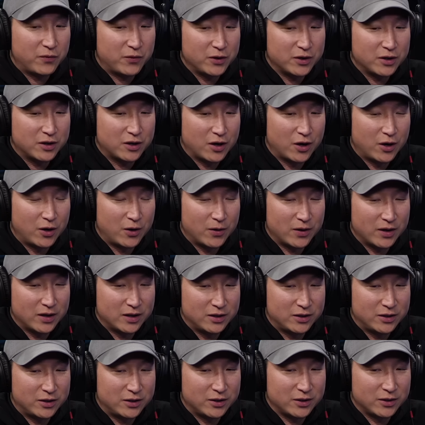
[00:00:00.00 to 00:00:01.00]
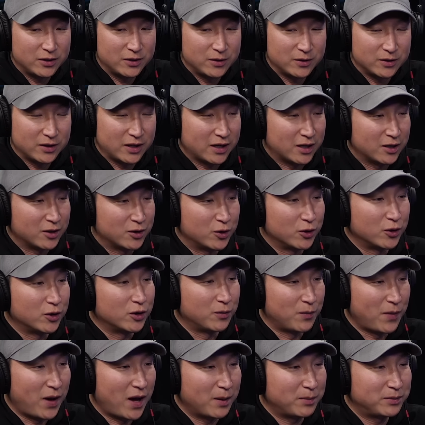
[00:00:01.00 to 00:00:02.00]
you go into like a
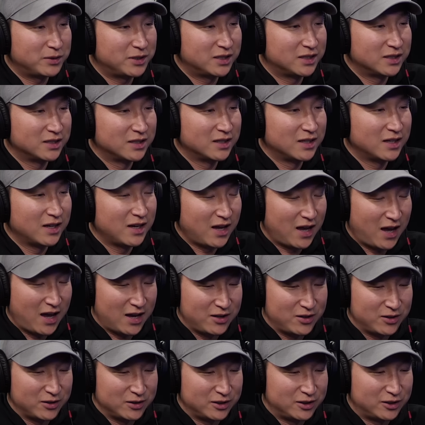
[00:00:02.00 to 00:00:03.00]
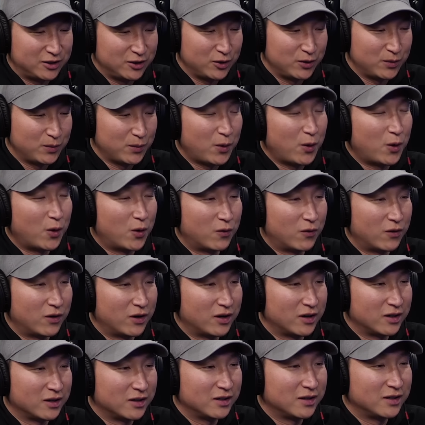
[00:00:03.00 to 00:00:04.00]
Google Maps and you zoom
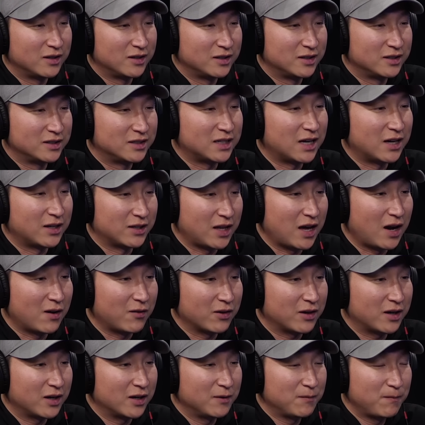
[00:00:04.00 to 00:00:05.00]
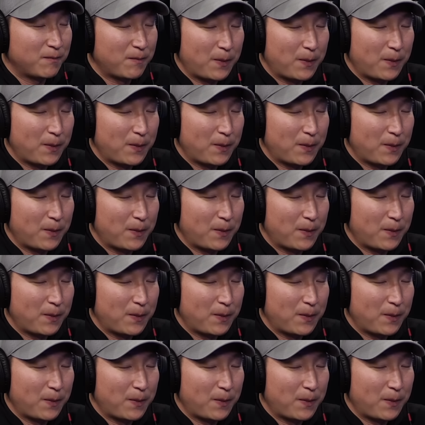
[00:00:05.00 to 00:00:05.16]
over South Africa,